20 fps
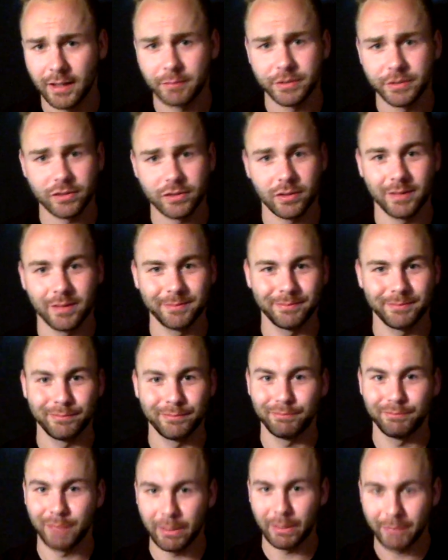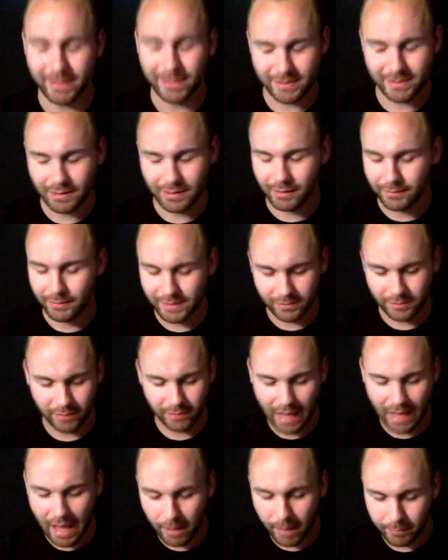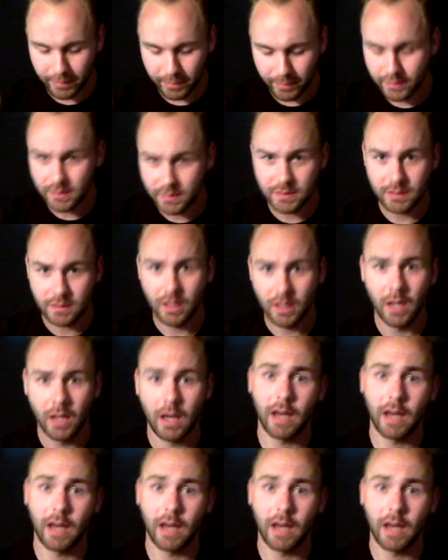I'm just trying to be myself, see what happens.